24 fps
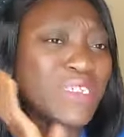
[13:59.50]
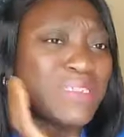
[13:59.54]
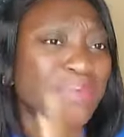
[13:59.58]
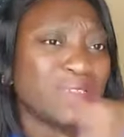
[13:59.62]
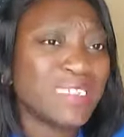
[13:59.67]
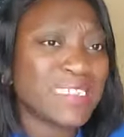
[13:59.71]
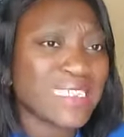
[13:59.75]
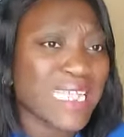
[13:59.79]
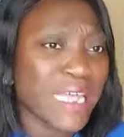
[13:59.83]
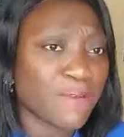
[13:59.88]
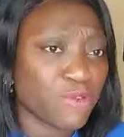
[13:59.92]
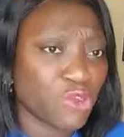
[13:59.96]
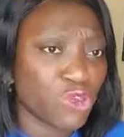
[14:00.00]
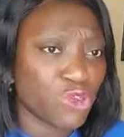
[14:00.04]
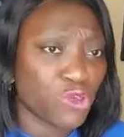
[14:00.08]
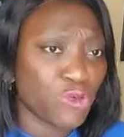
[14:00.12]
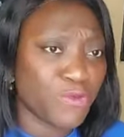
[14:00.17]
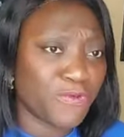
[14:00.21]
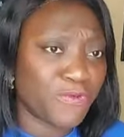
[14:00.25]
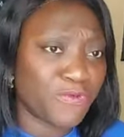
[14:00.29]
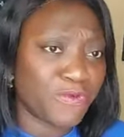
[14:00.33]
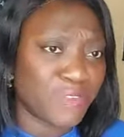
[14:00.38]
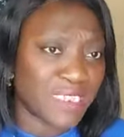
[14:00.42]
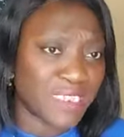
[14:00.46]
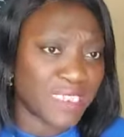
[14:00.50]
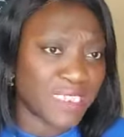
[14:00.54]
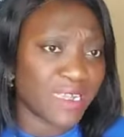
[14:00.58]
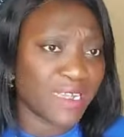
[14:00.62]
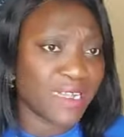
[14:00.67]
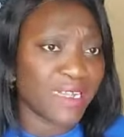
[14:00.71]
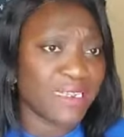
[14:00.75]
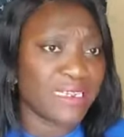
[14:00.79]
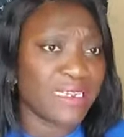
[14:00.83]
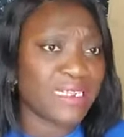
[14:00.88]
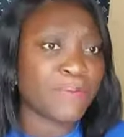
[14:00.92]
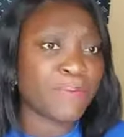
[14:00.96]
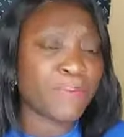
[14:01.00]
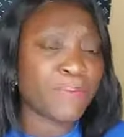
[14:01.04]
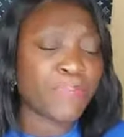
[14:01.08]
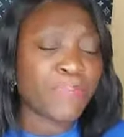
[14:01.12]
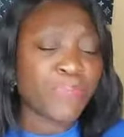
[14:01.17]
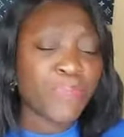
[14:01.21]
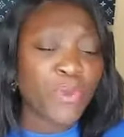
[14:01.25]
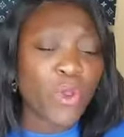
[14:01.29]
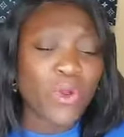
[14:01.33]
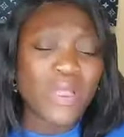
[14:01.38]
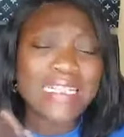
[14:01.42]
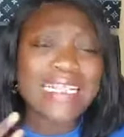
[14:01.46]
be served to you physically.
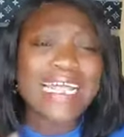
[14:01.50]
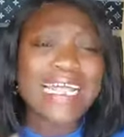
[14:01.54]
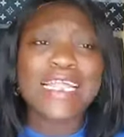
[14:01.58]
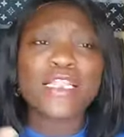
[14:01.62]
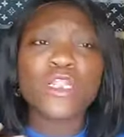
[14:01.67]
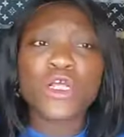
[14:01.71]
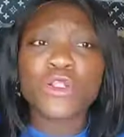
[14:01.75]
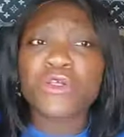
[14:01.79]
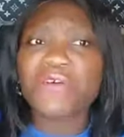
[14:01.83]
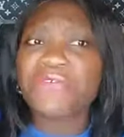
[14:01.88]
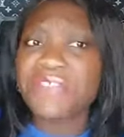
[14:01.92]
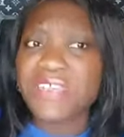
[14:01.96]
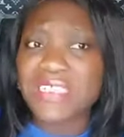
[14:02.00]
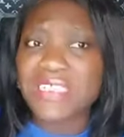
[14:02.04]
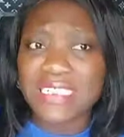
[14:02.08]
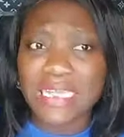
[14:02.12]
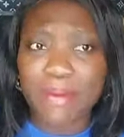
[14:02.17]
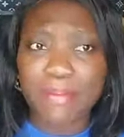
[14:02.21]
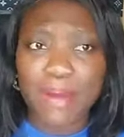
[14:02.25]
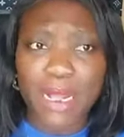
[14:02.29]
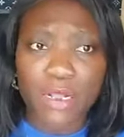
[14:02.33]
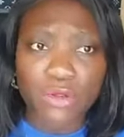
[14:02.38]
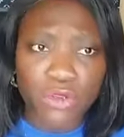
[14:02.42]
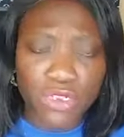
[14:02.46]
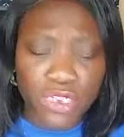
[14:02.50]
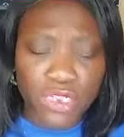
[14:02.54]
Okay, there are a lot of things about